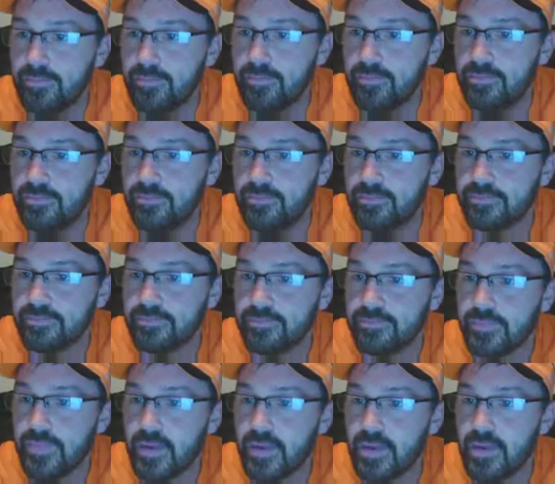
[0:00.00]

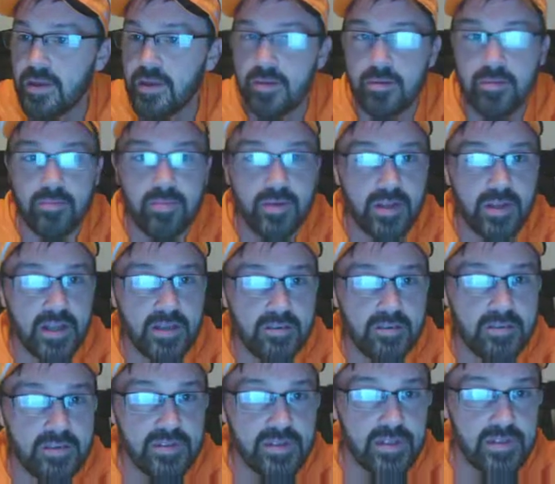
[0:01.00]
but I
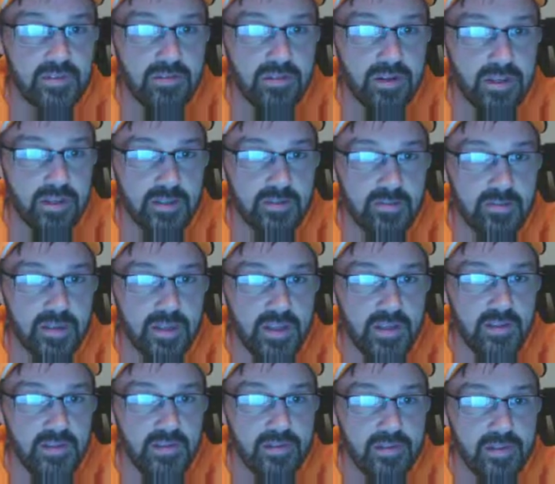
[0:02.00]
don't see Craig
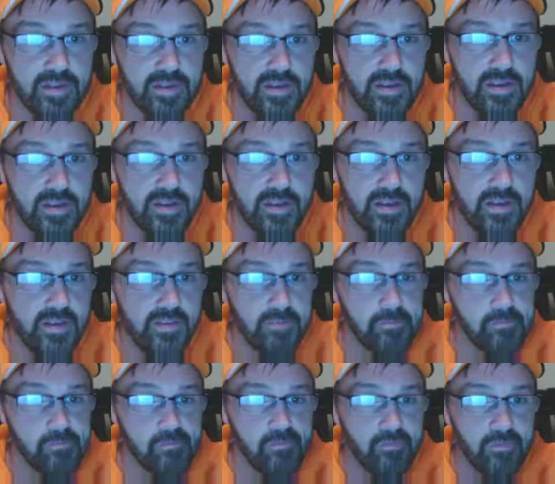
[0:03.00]
Smith.
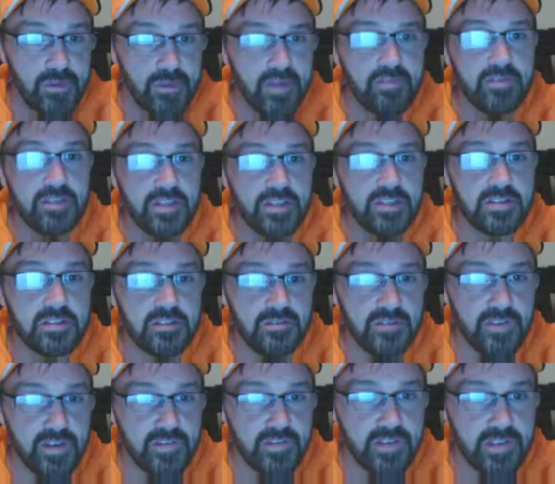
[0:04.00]
When you have a list of
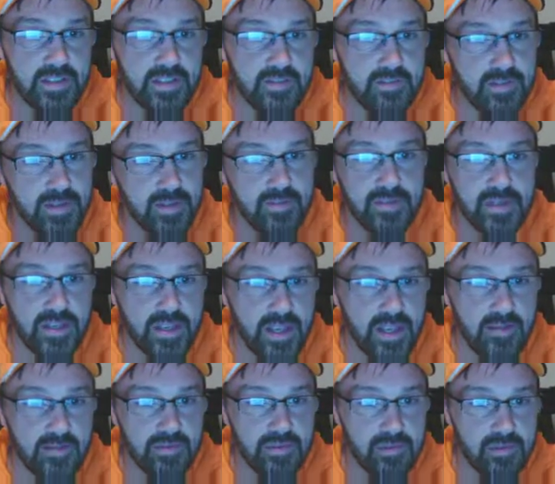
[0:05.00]
50, sometimes the
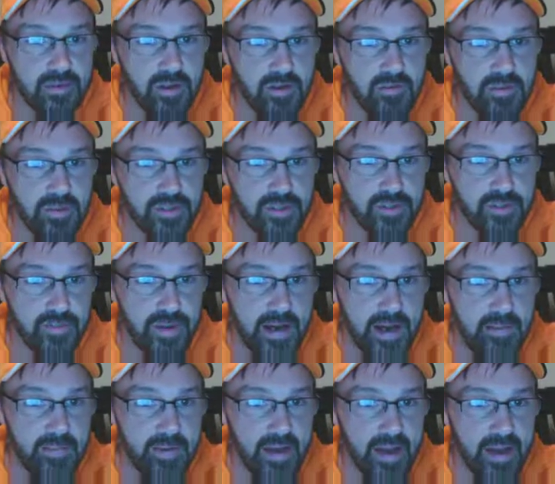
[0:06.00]
names don't always just
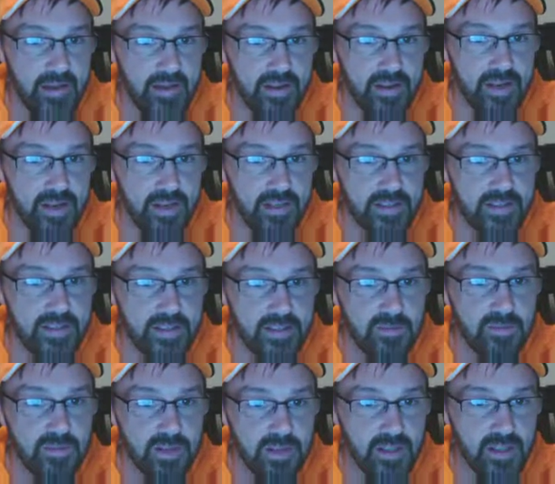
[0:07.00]
pop out. And I did
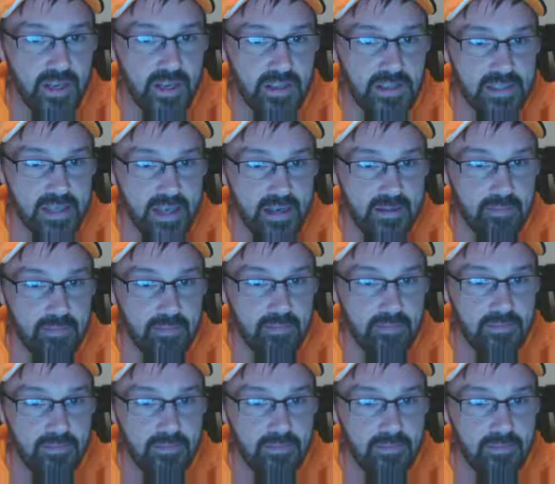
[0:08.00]
spend a lot of time
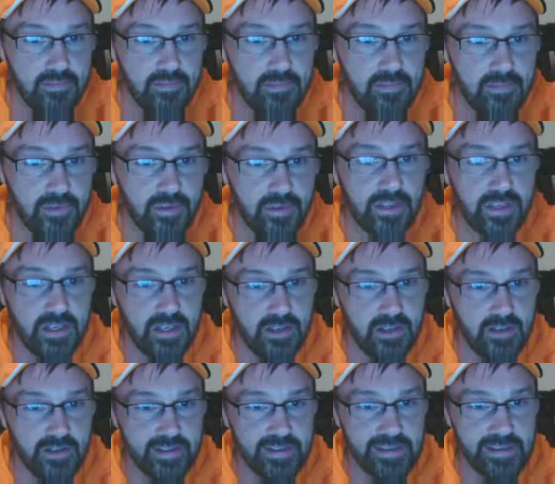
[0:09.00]
looking at
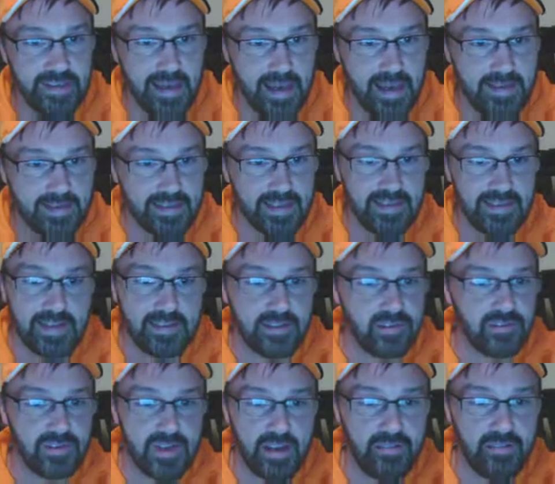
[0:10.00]
all these guys. I take the
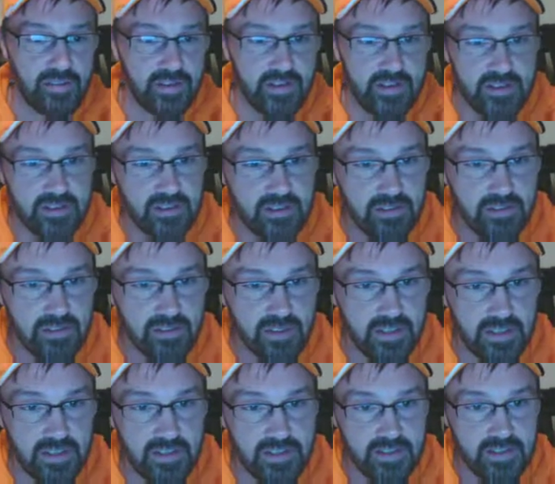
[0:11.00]
draft very
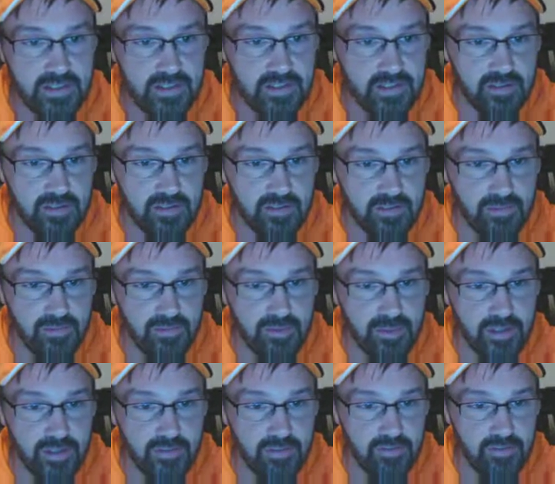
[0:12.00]
seriously because it's a
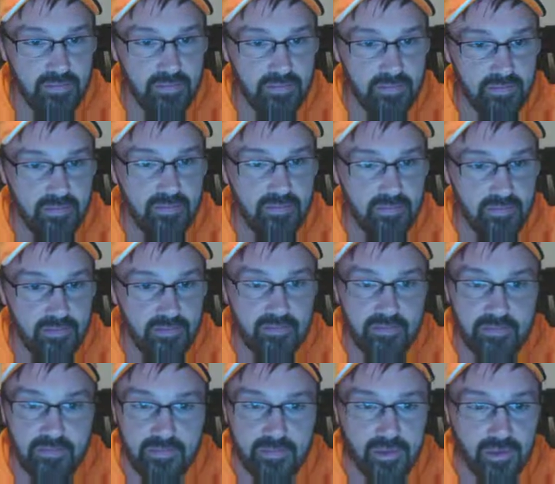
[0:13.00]
really
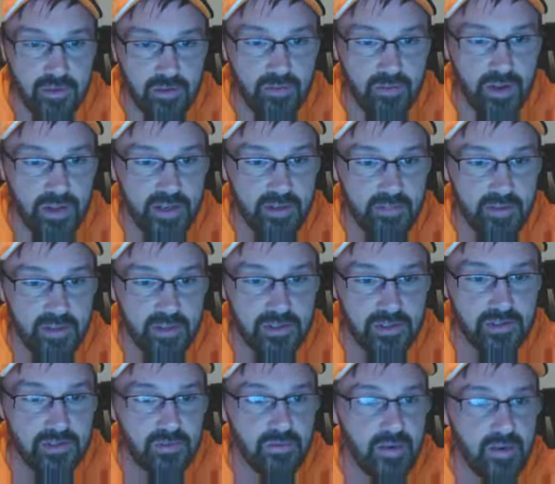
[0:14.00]
good way to build
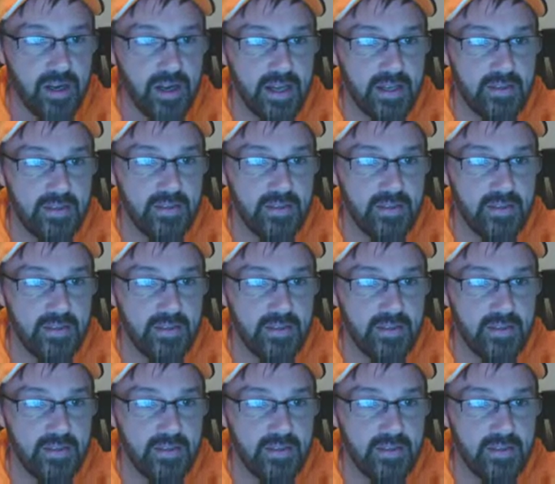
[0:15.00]
your squad.